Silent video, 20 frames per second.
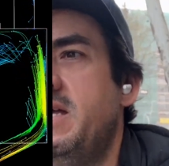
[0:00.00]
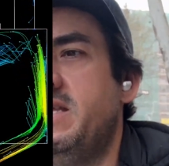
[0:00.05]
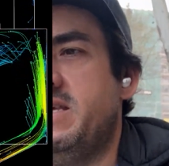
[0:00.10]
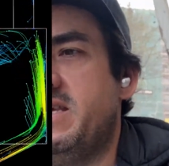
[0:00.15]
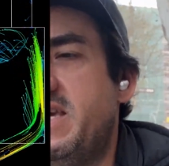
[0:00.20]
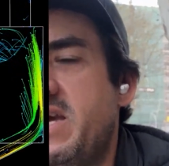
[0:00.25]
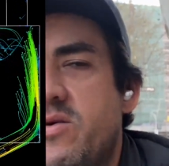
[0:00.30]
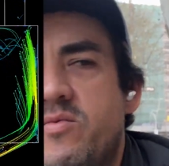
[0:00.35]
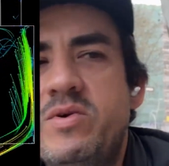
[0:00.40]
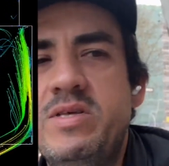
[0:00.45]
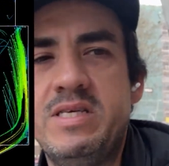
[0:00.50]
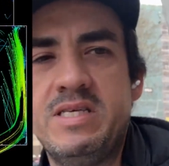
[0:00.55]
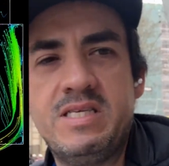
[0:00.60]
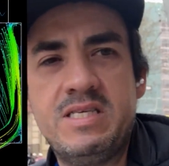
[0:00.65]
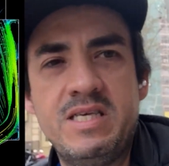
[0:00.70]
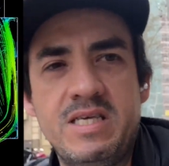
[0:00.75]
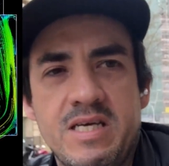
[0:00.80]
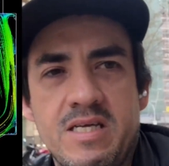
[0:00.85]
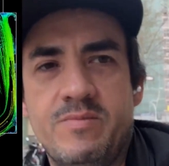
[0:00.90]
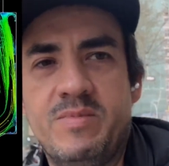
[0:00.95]
You can't really
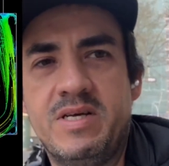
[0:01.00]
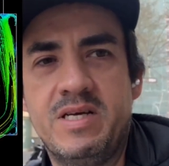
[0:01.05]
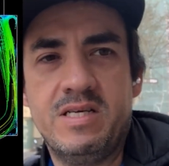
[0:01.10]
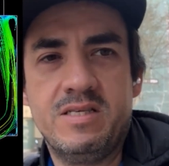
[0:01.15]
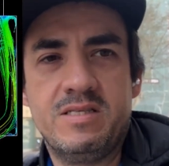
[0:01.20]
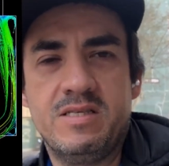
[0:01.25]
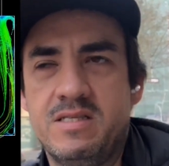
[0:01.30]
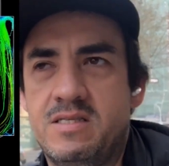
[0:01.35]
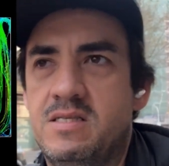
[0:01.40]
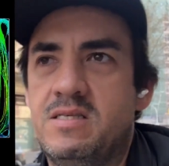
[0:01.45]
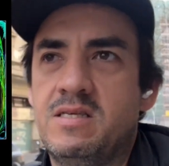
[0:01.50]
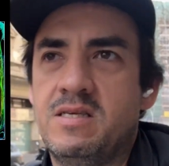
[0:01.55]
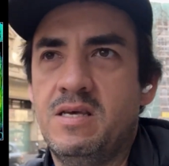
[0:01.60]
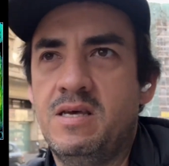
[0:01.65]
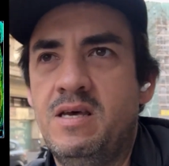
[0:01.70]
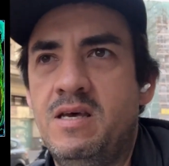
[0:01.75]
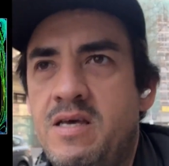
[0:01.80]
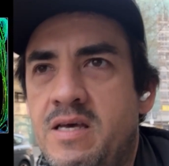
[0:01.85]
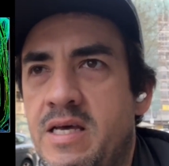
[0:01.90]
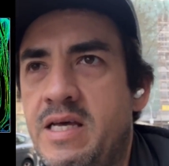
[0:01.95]
see it because
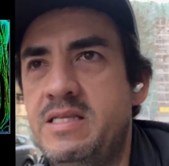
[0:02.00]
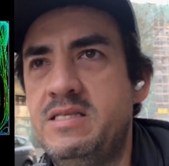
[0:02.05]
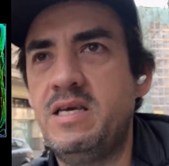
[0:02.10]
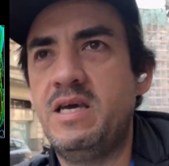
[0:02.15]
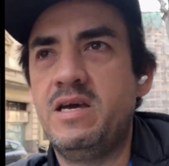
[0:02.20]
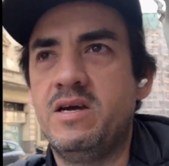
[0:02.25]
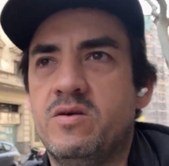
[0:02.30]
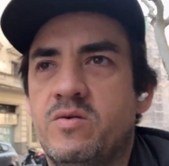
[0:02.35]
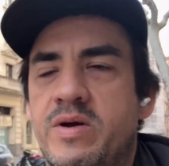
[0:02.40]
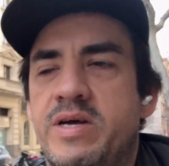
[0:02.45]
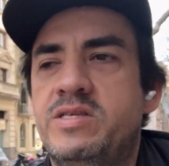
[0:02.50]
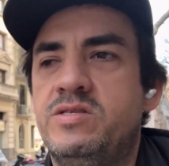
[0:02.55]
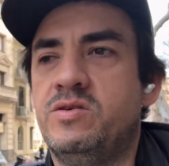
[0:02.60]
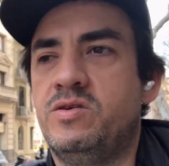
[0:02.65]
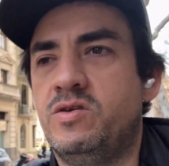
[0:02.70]
it's air, right?